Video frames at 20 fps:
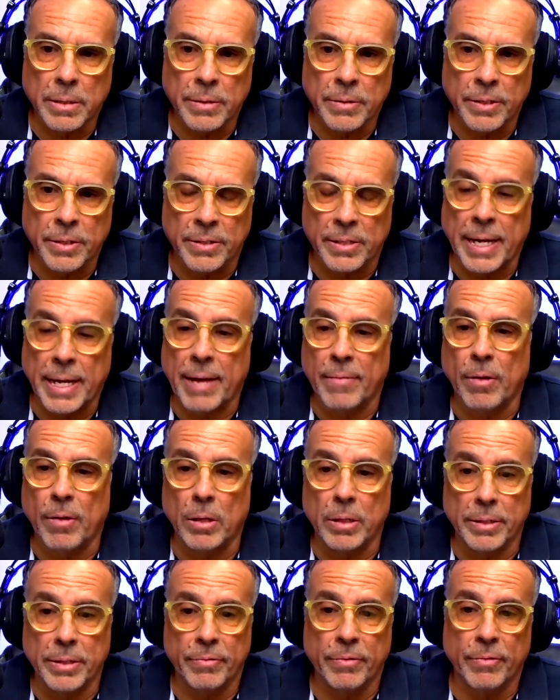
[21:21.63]
does it have all
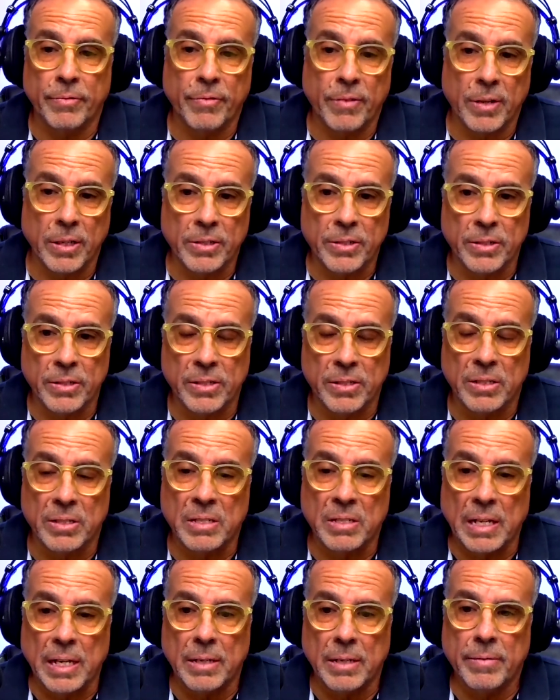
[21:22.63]
the different functions
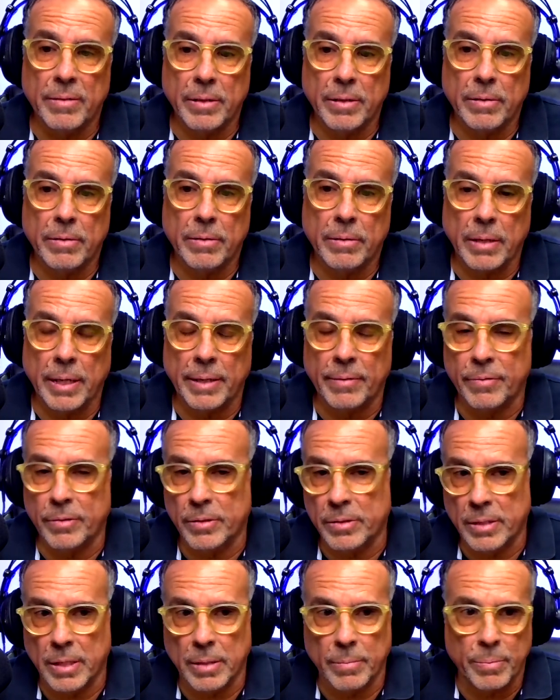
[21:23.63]
inside of there? Or like, for
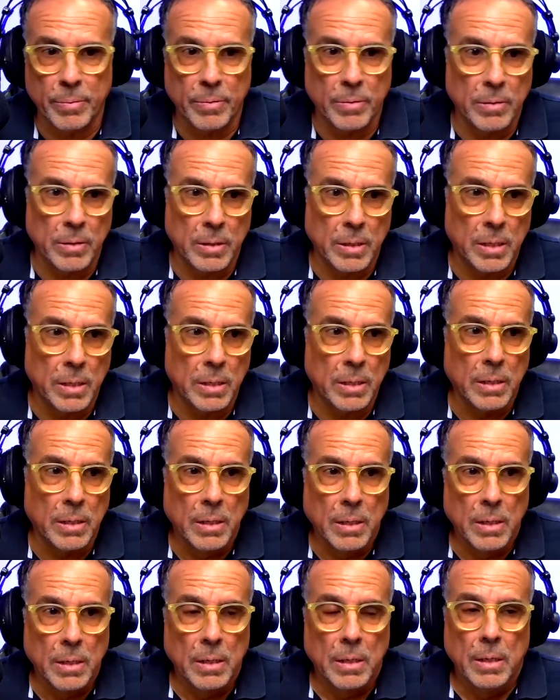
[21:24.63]
example,
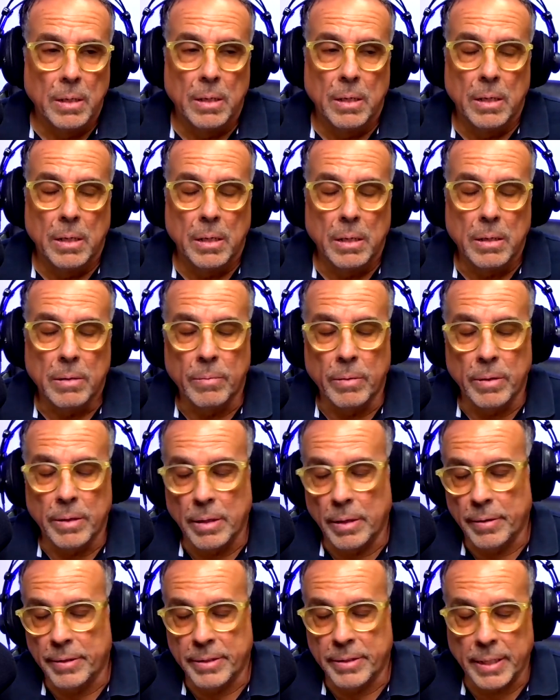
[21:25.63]

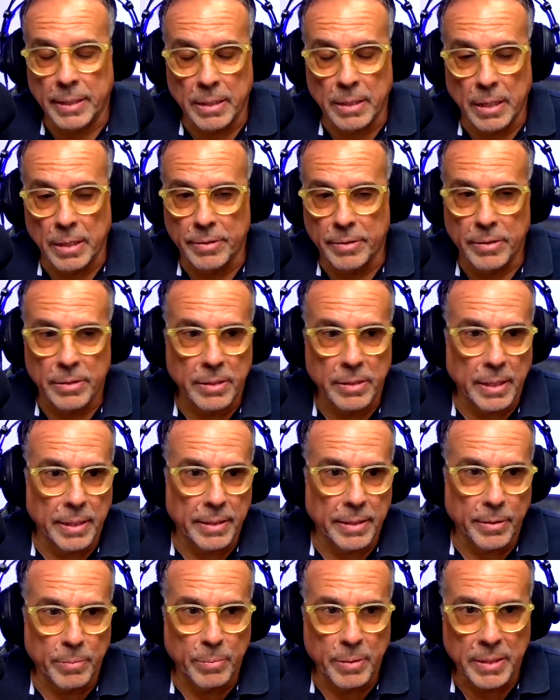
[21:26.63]
on the technology side,
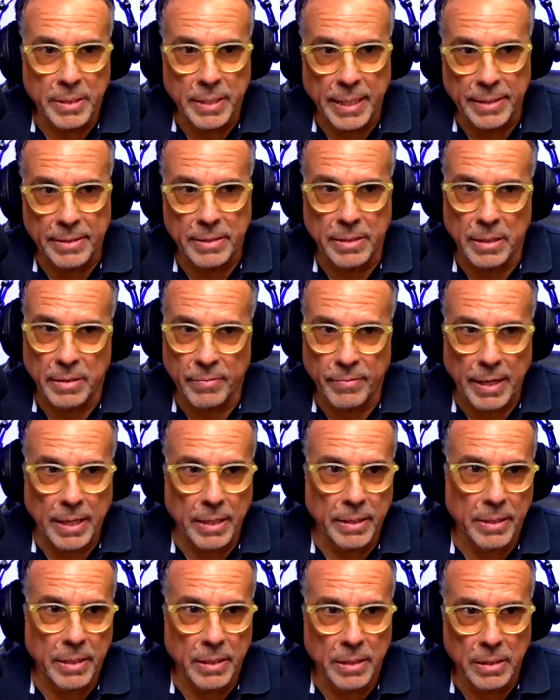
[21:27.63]
there'd be testing,
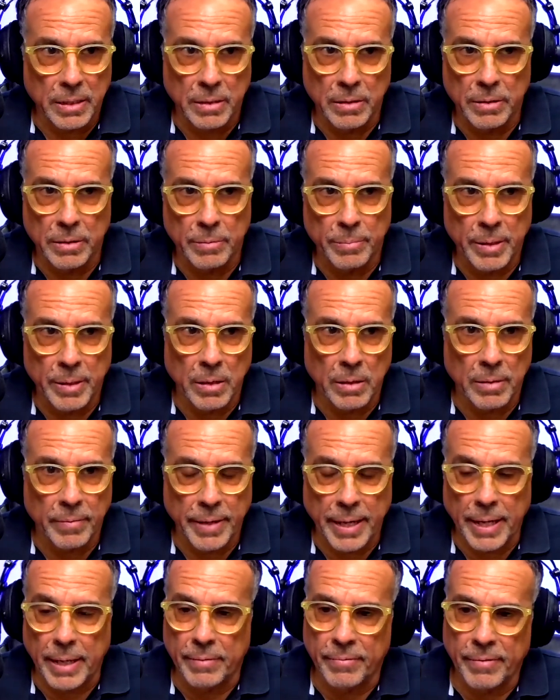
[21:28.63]
validate, there'd be all of
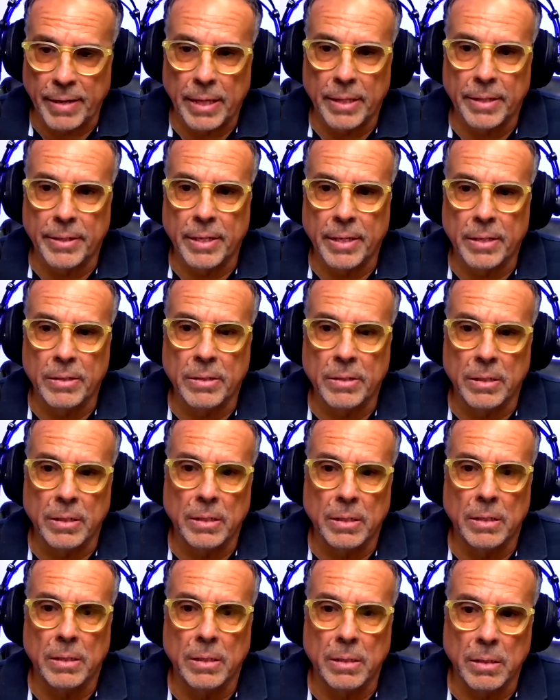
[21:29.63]
that
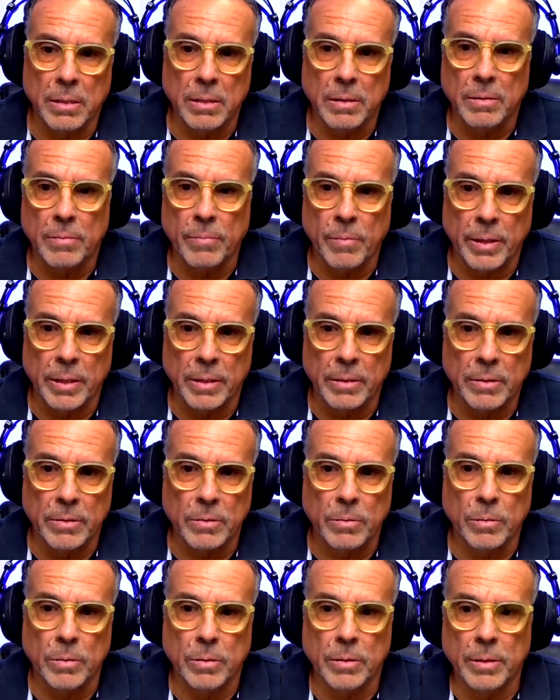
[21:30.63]
validation and
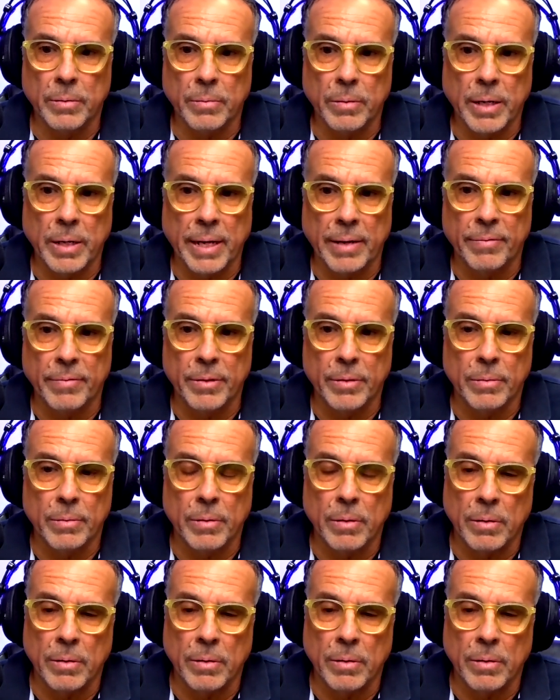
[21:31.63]
regulatory and what have you.